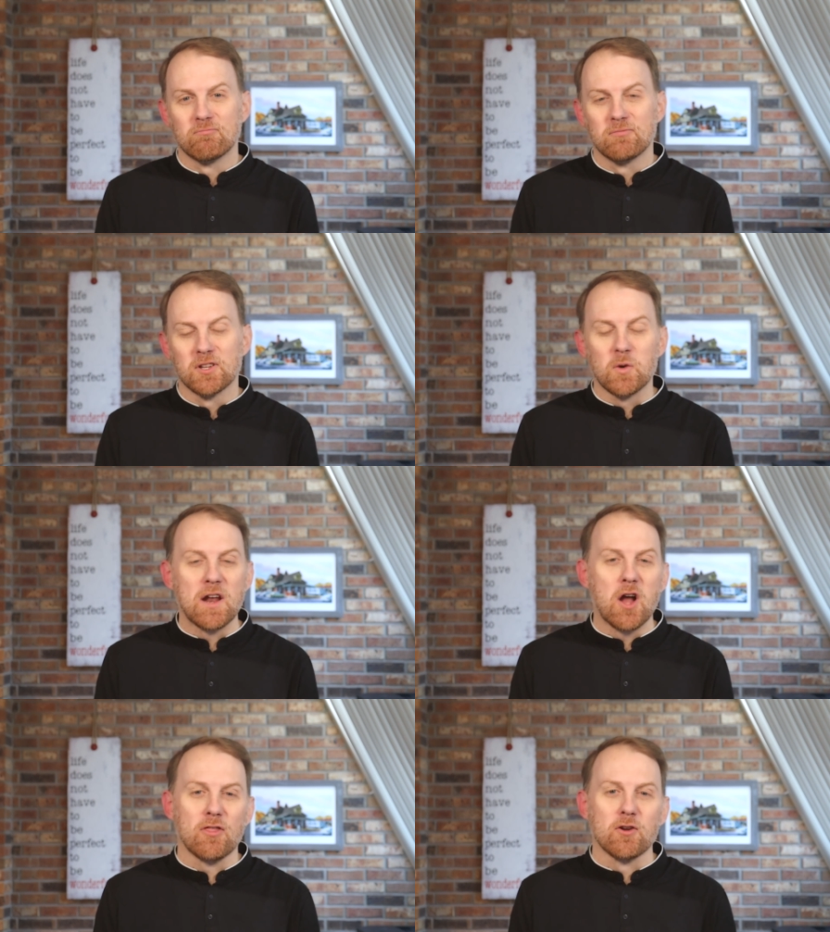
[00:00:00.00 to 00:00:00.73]
The
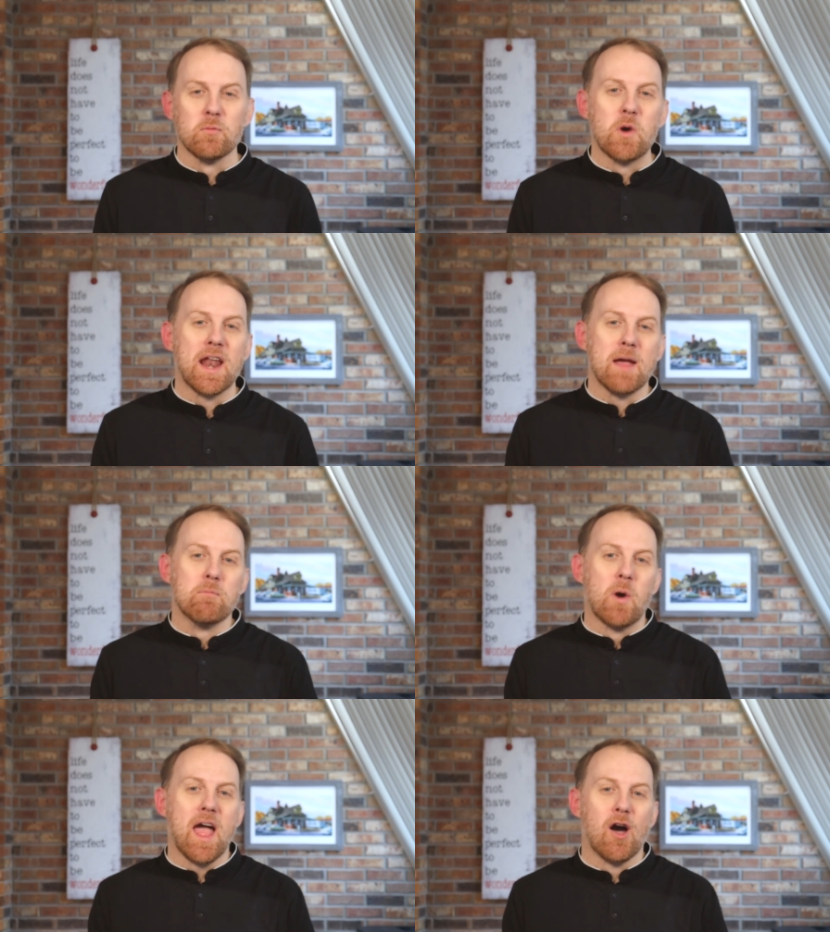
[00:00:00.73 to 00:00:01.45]
great author Brene
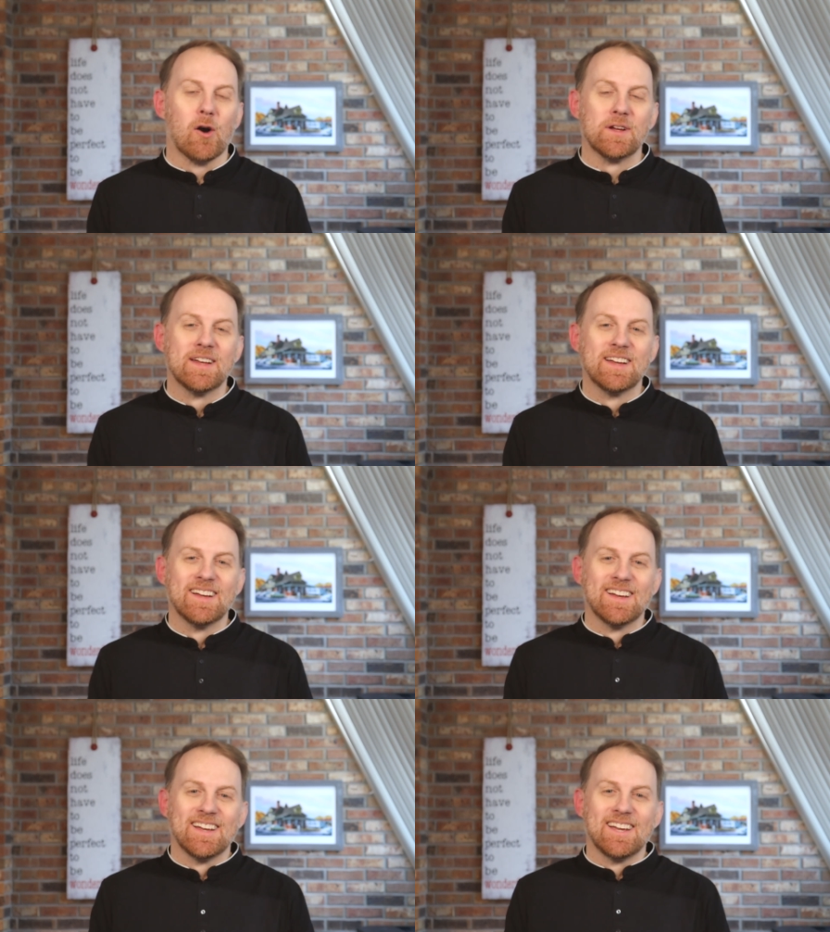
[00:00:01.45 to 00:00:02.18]
Brown,
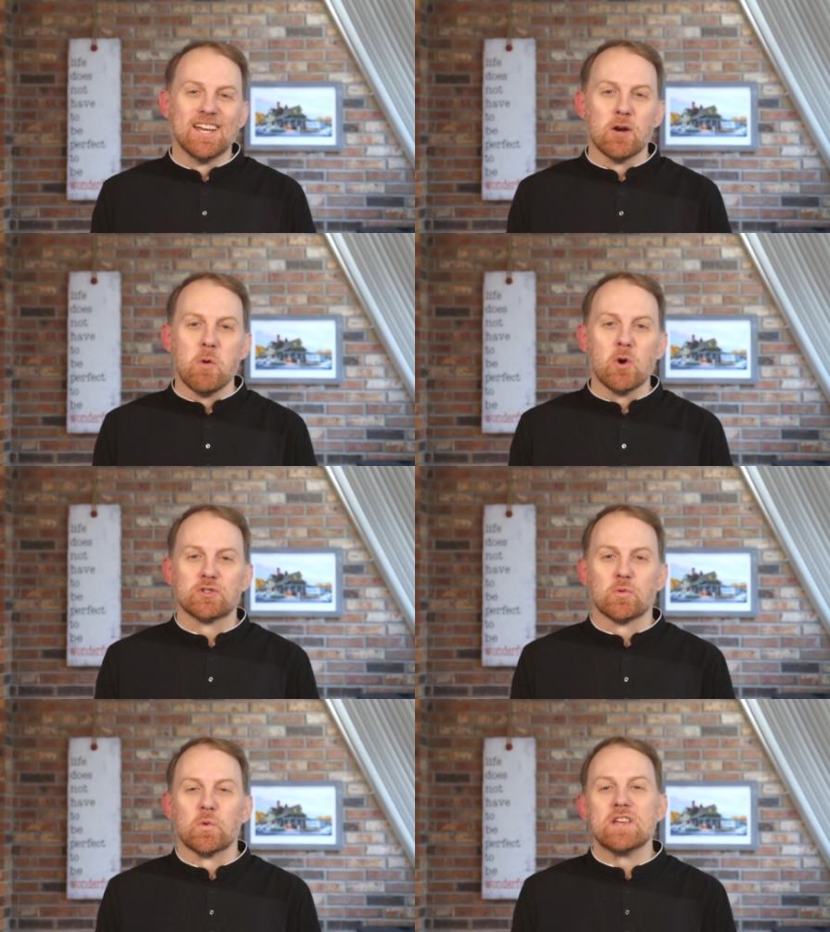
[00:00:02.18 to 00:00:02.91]
in her
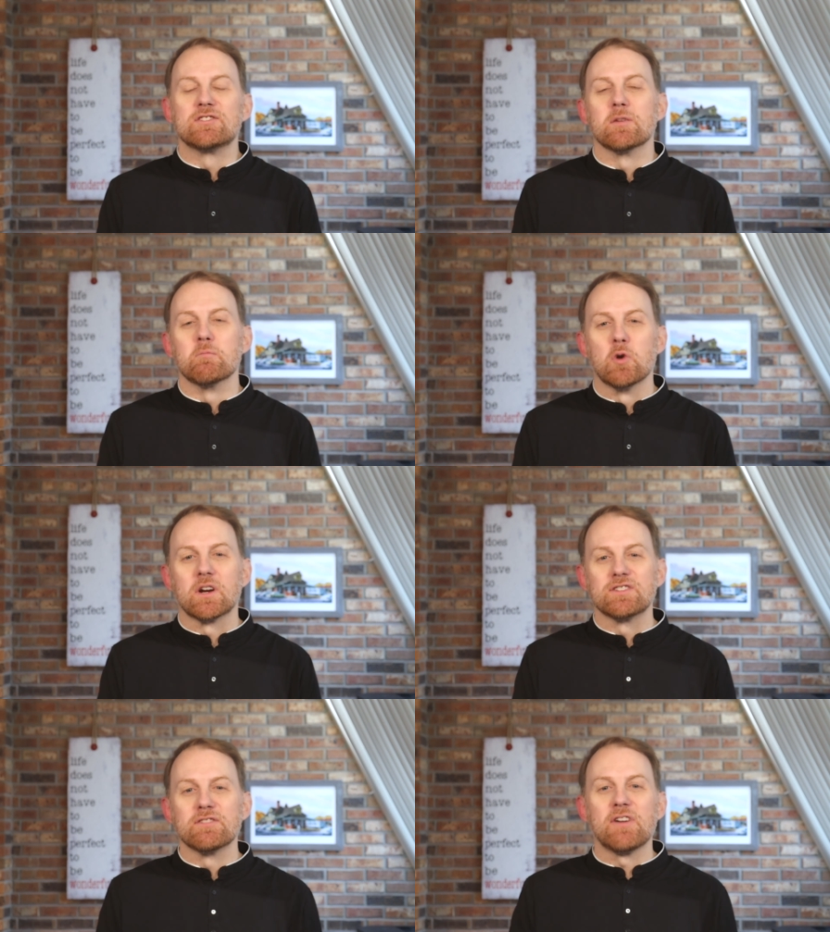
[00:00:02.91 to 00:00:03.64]
most recent
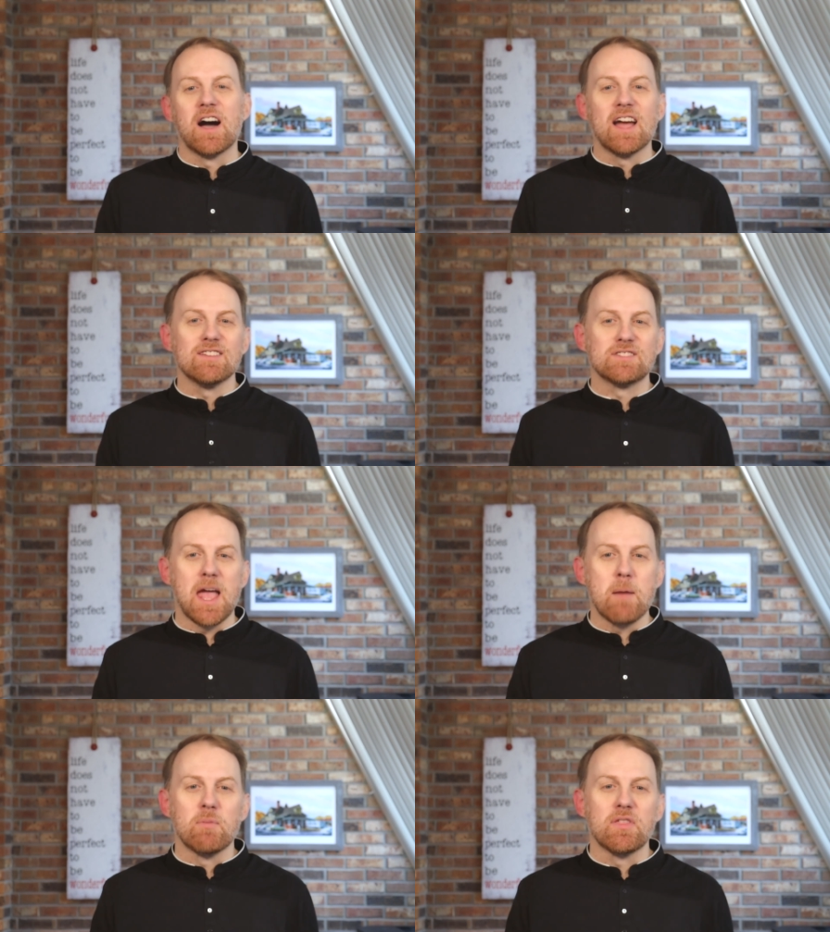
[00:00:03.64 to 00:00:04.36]
book, defines
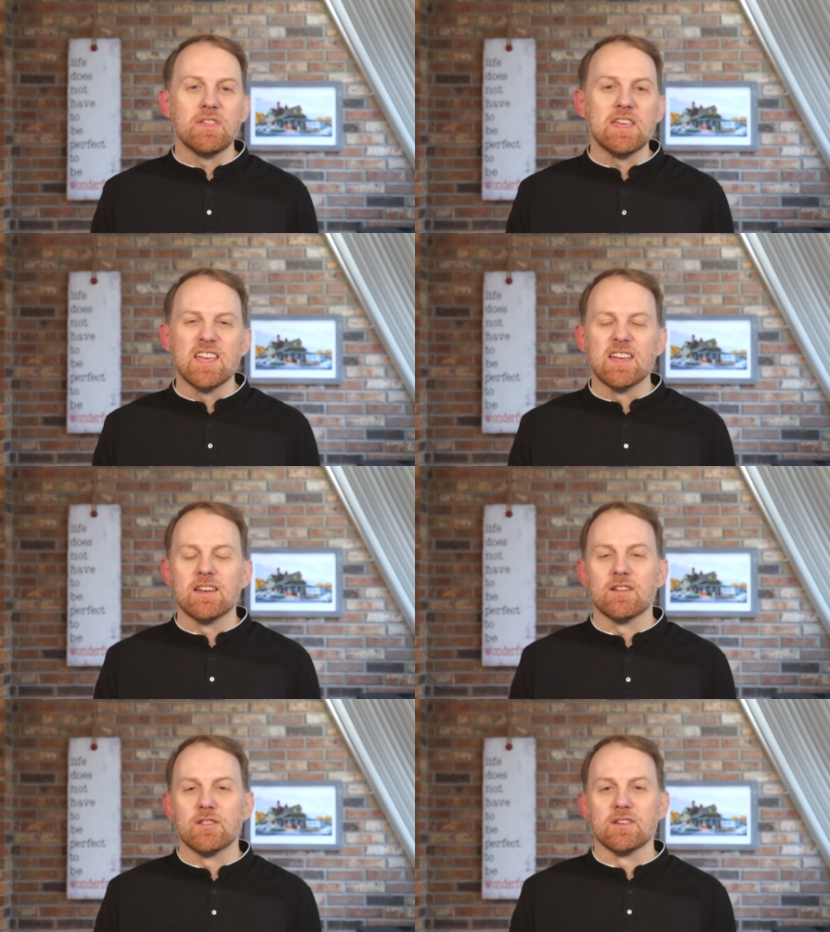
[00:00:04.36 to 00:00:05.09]
empathy
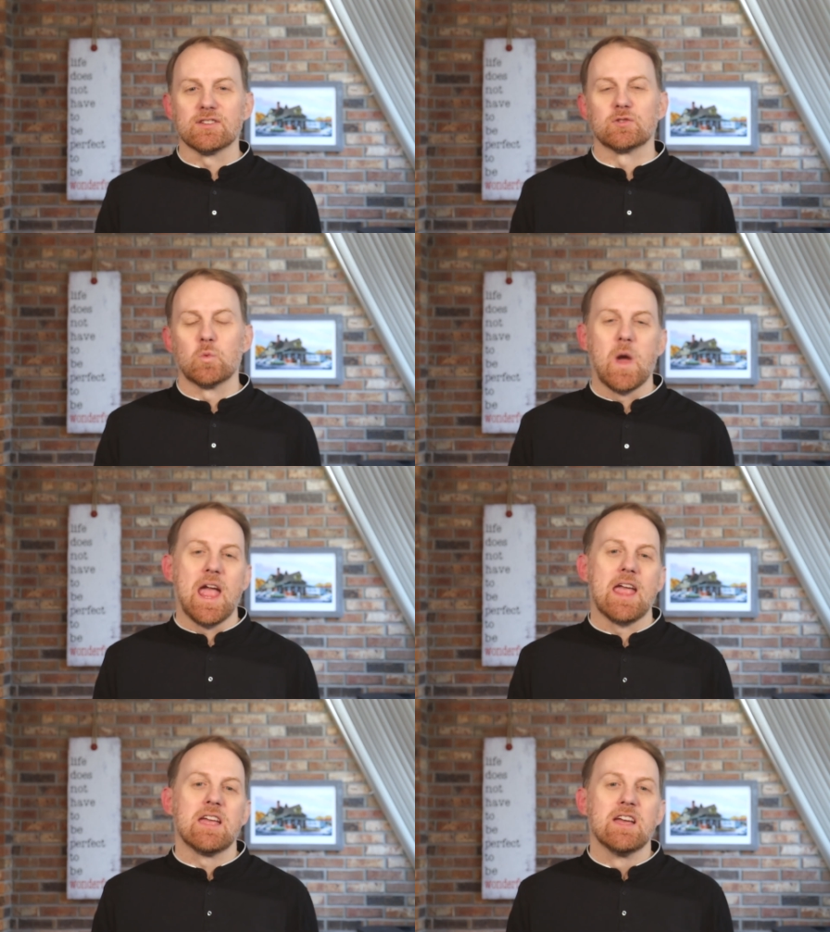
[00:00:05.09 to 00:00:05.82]
in this
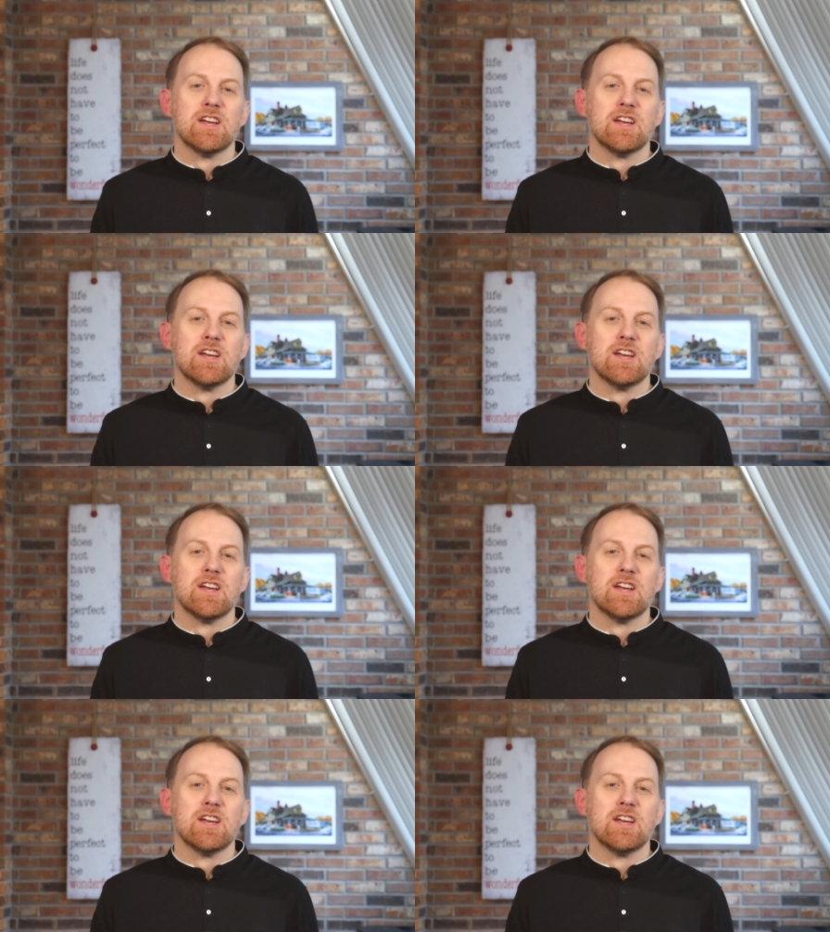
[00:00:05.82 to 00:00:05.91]
way.